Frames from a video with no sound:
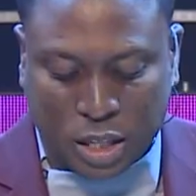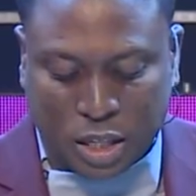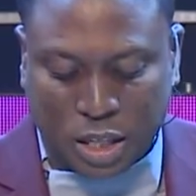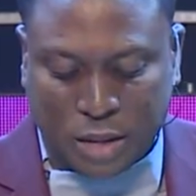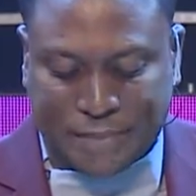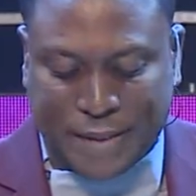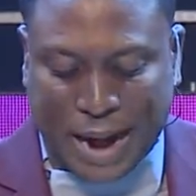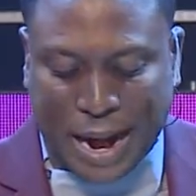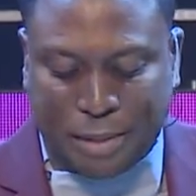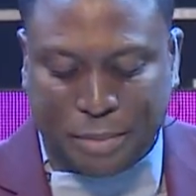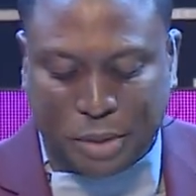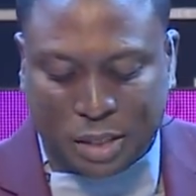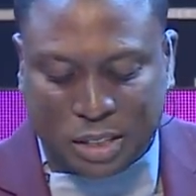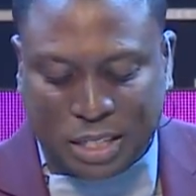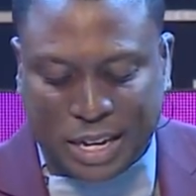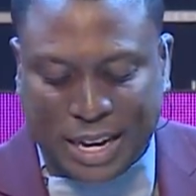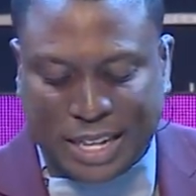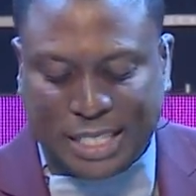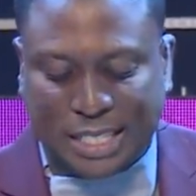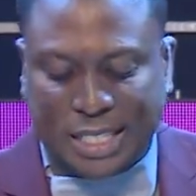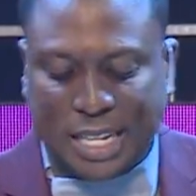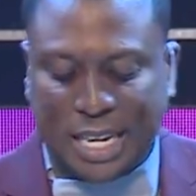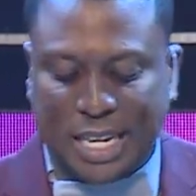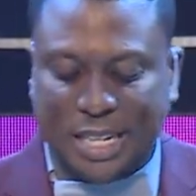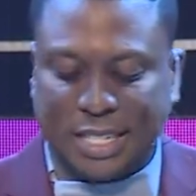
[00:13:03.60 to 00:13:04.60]
The Bible
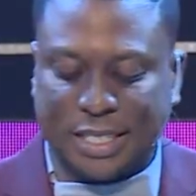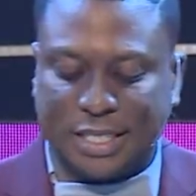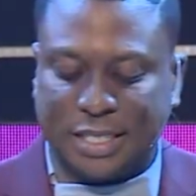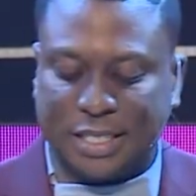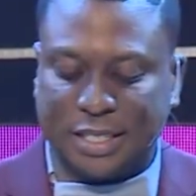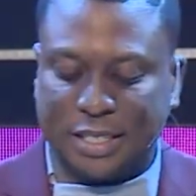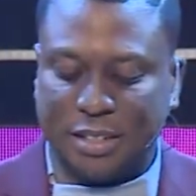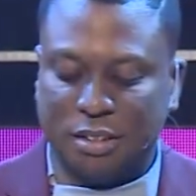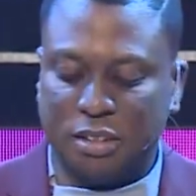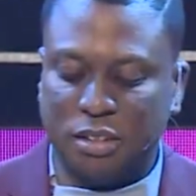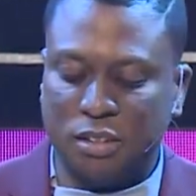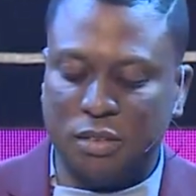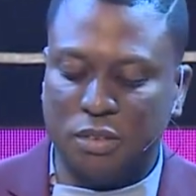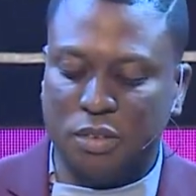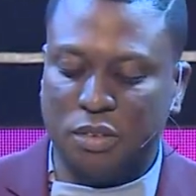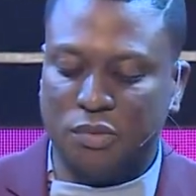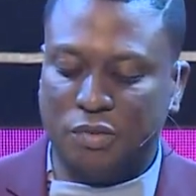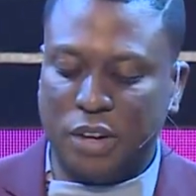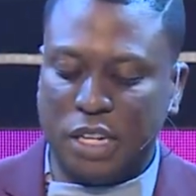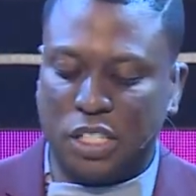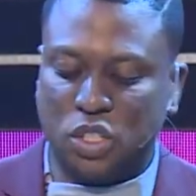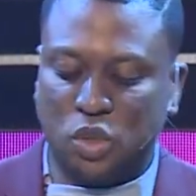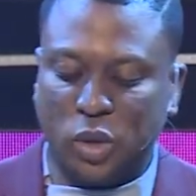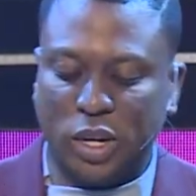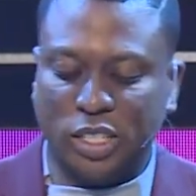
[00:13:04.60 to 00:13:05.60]
says this,
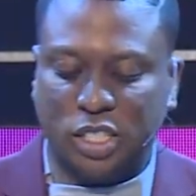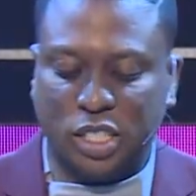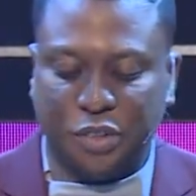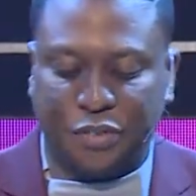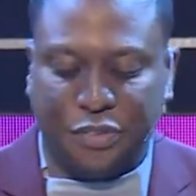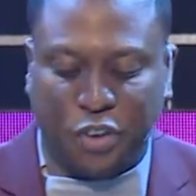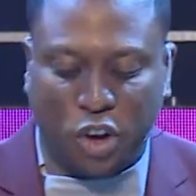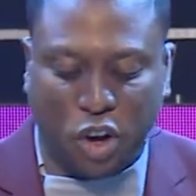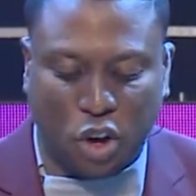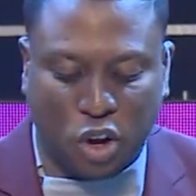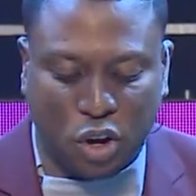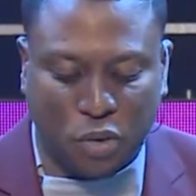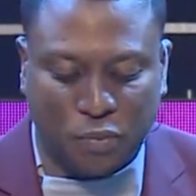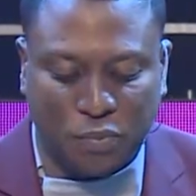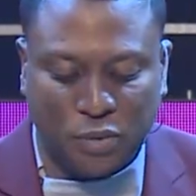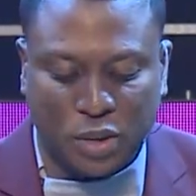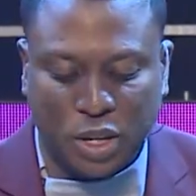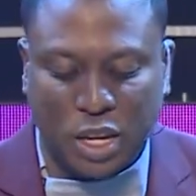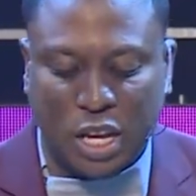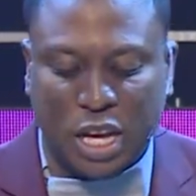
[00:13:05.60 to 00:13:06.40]
verse 24.